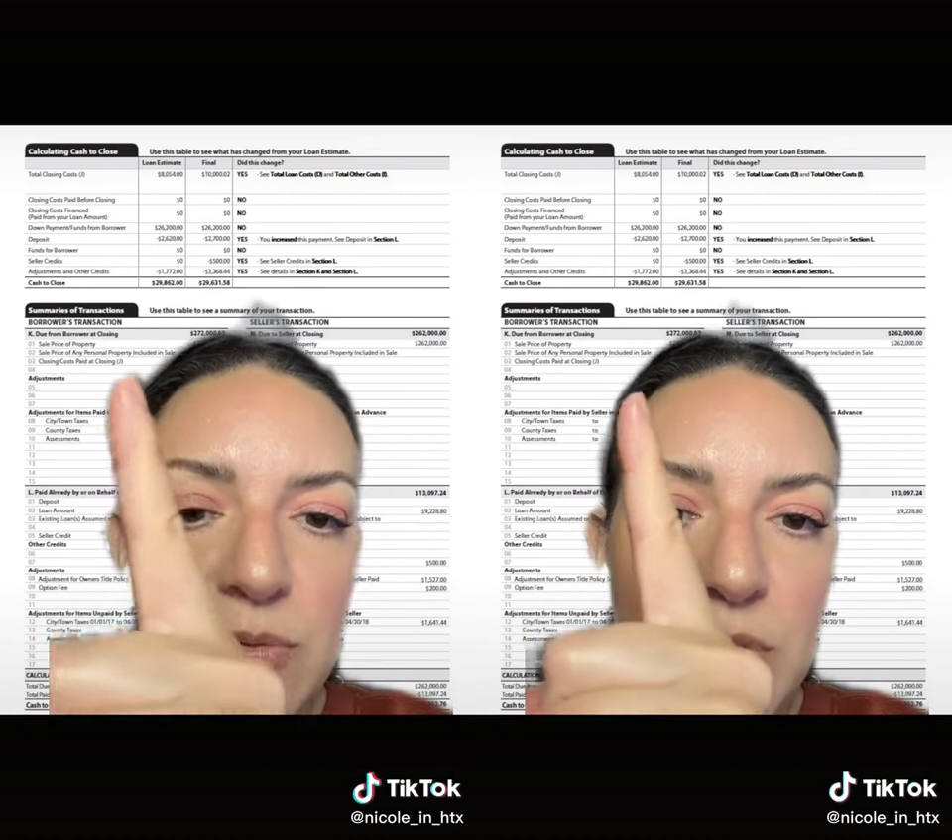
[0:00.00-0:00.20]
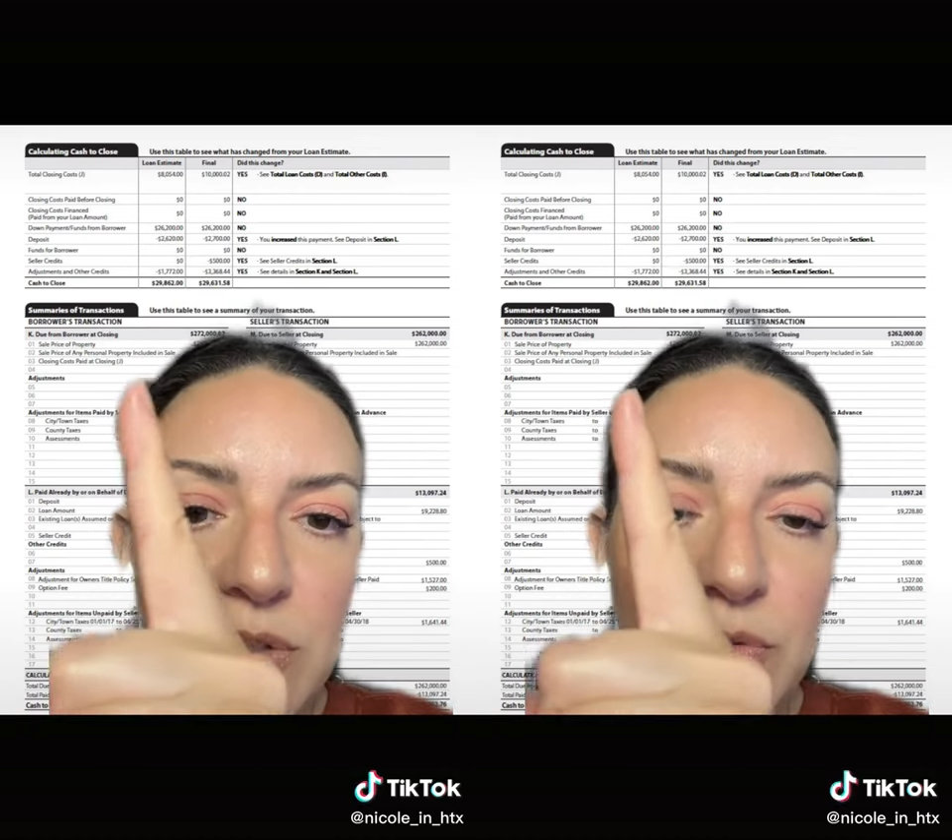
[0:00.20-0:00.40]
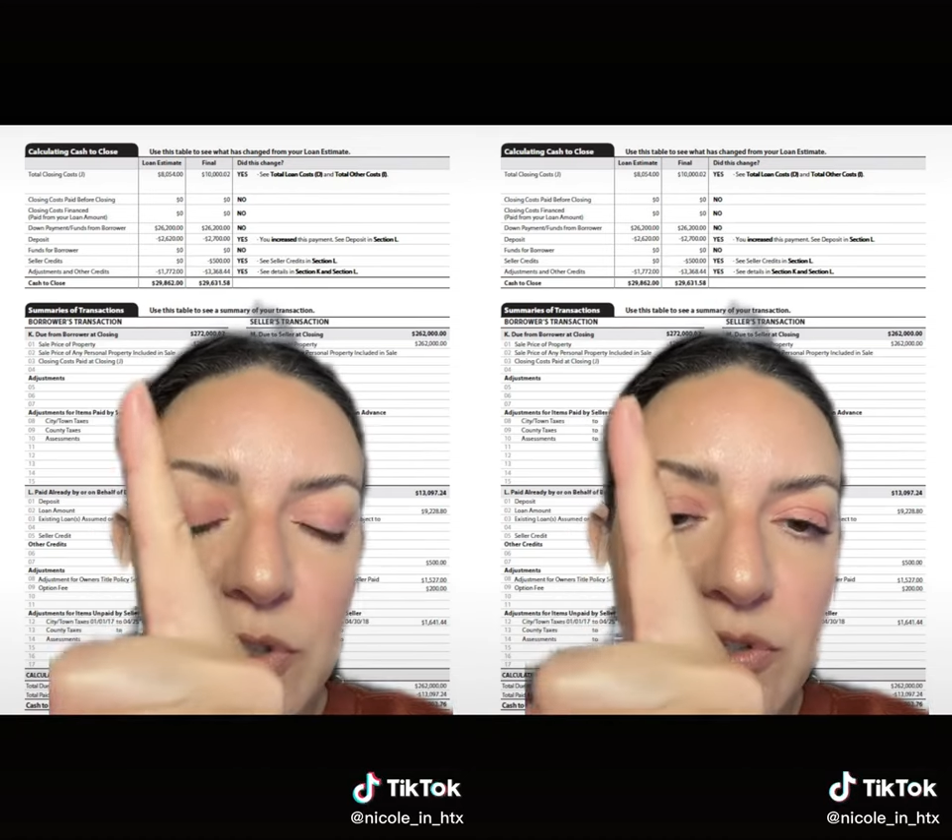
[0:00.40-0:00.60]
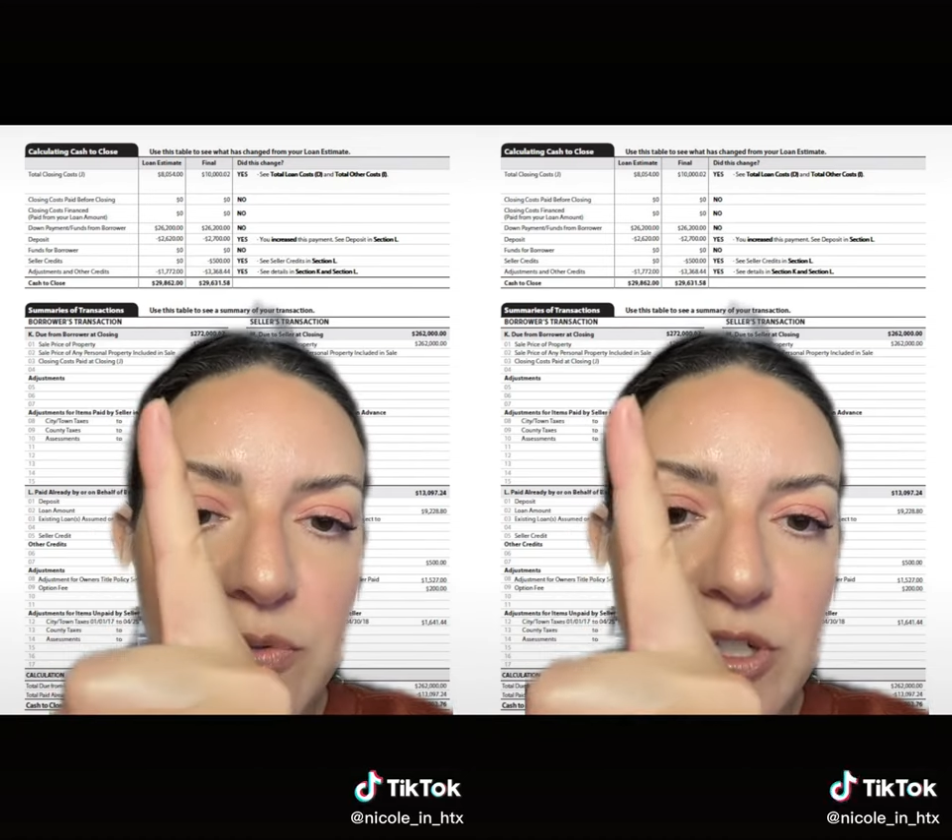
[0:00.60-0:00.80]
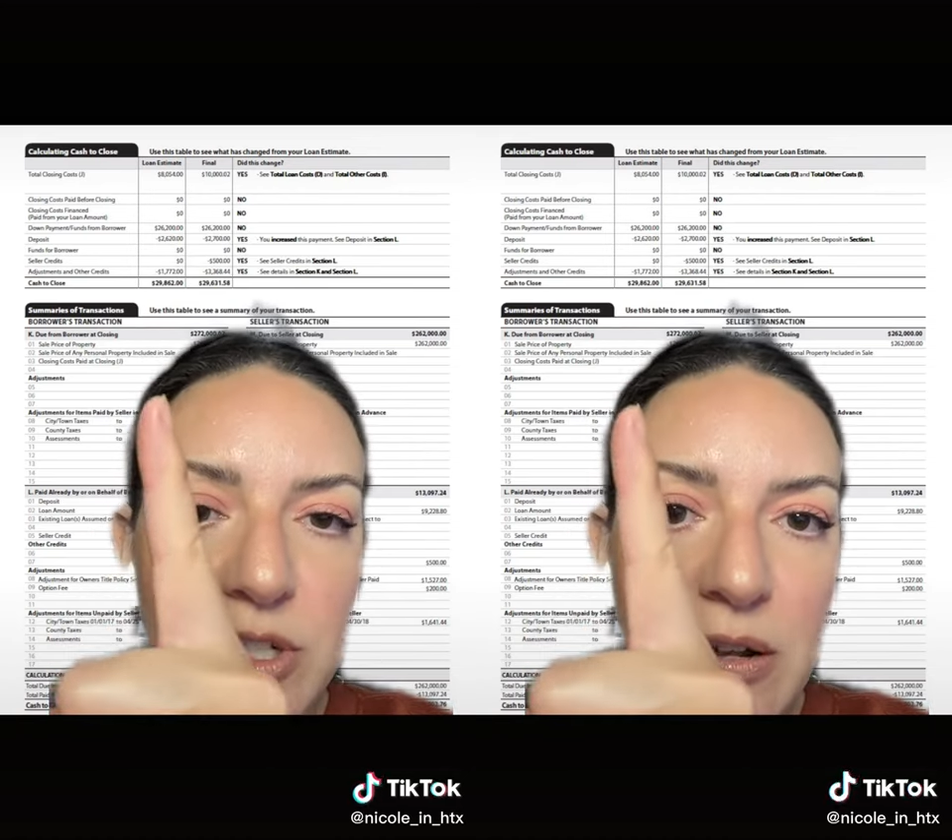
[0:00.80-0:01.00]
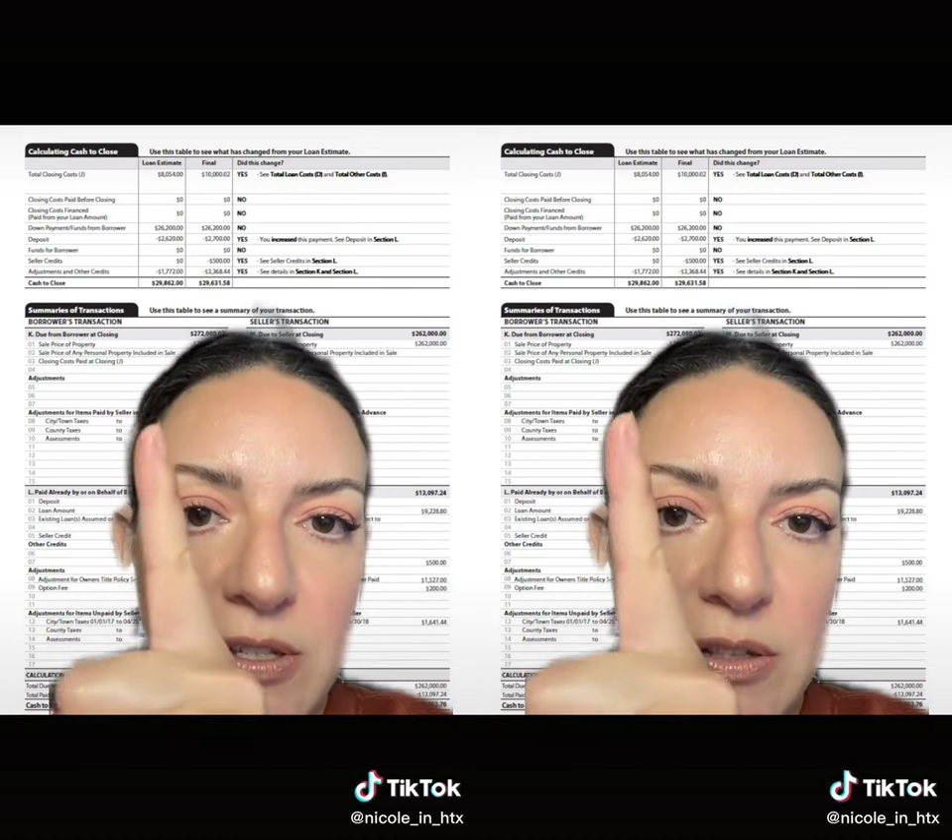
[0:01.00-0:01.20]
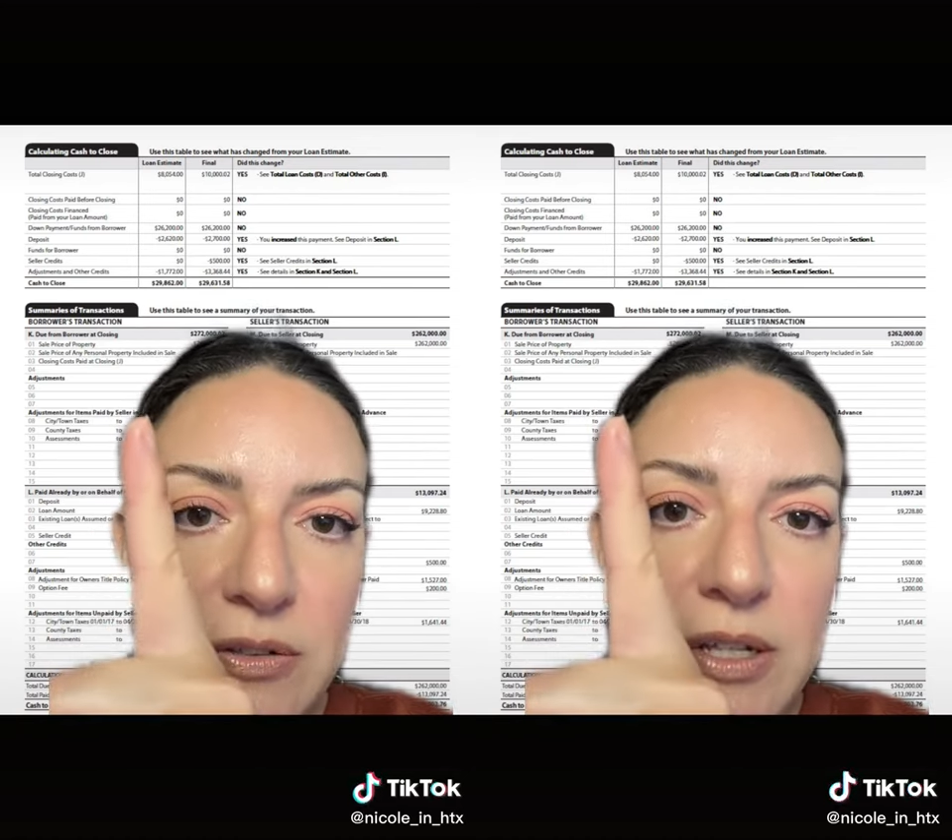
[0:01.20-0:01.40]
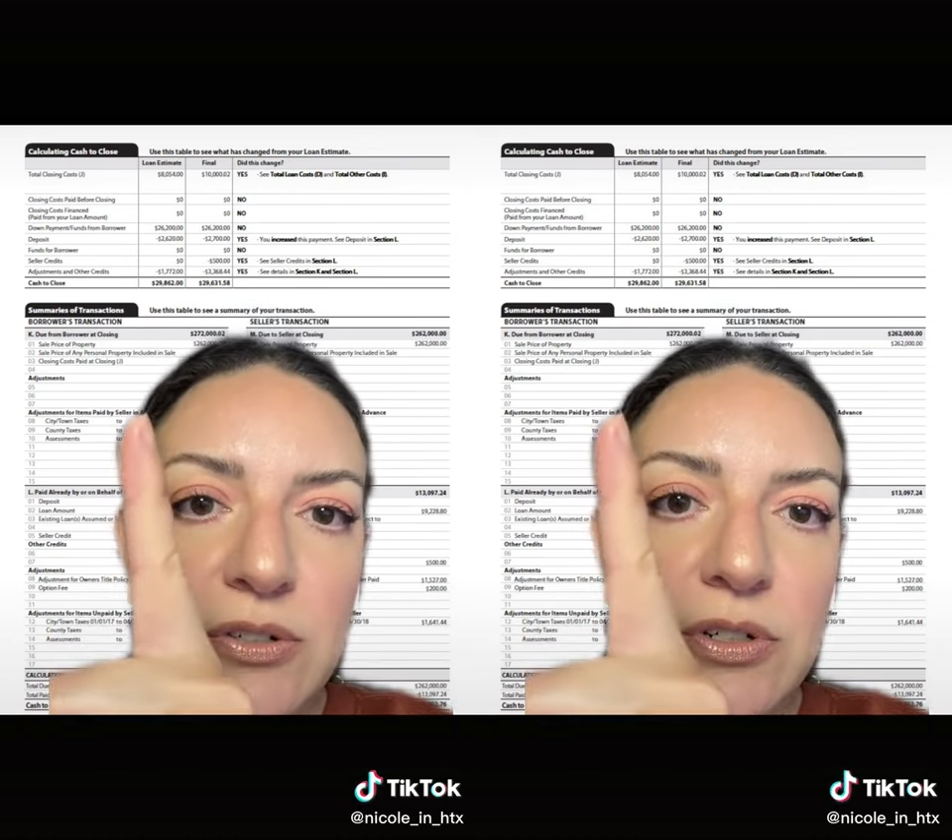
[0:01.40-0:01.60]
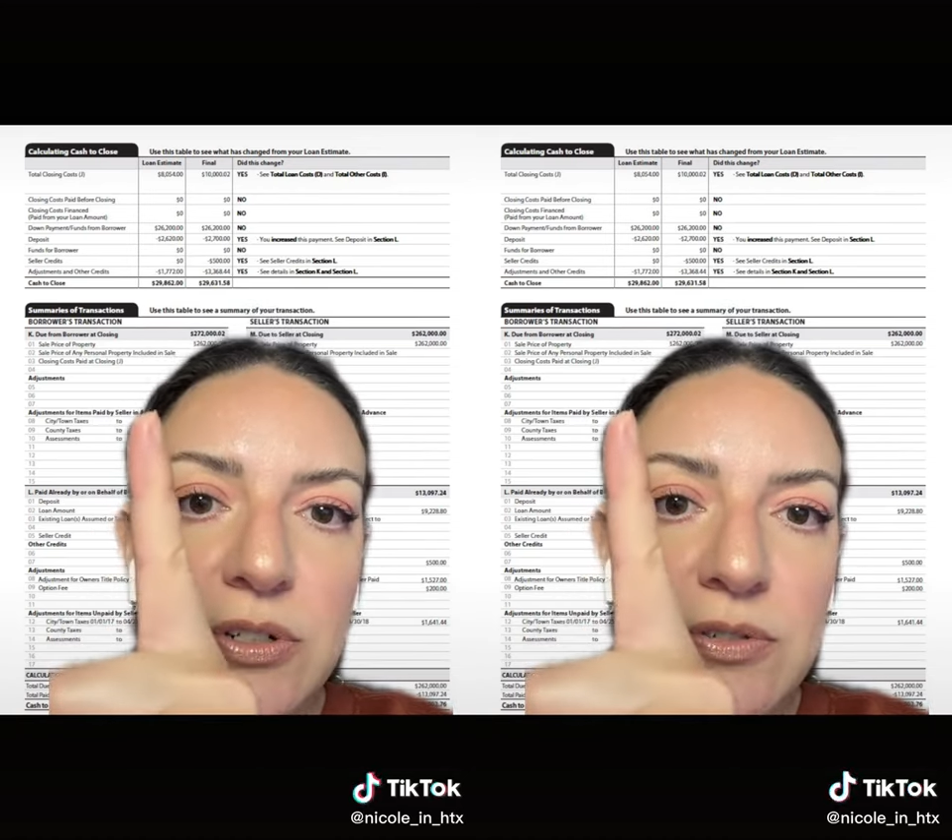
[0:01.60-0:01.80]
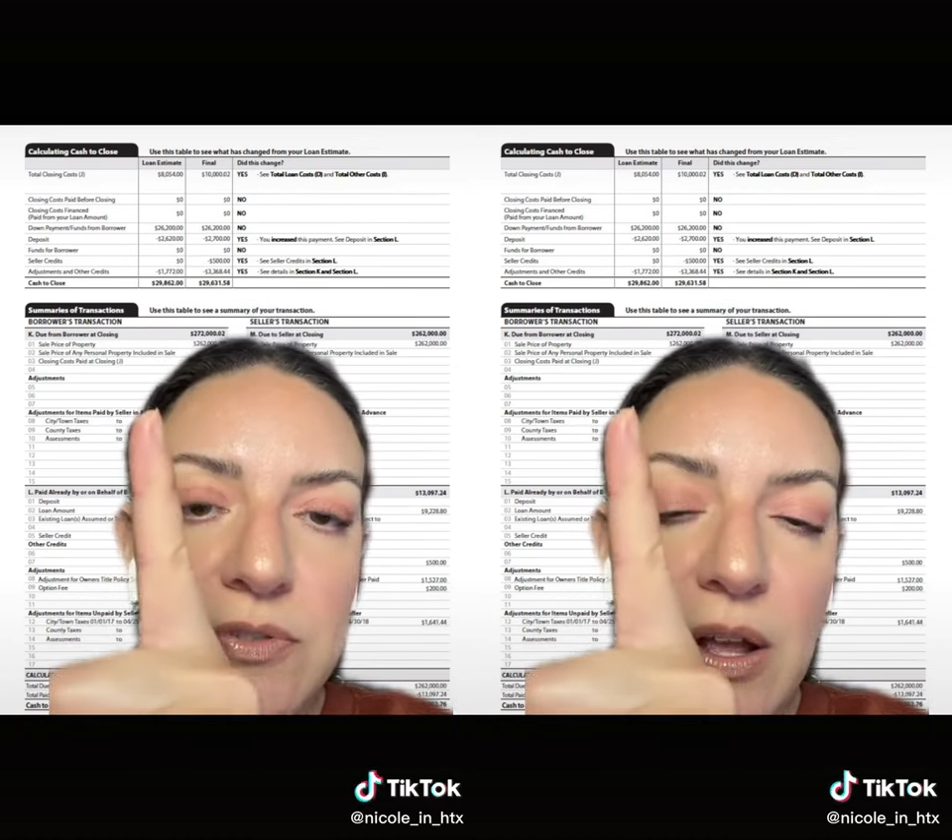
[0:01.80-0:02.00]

when you first reached out to the lender